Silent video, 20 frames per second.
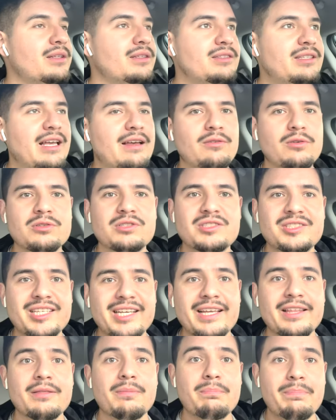Devil's
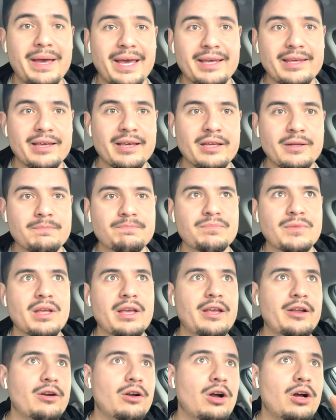Teeth Baking
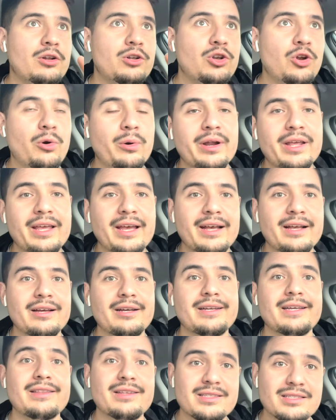here on
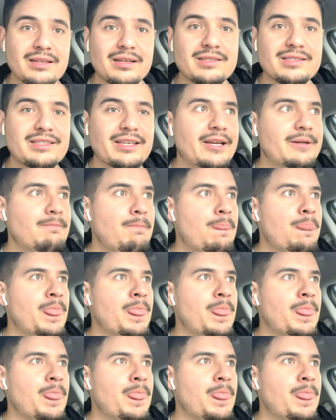Noriega in the Sunset.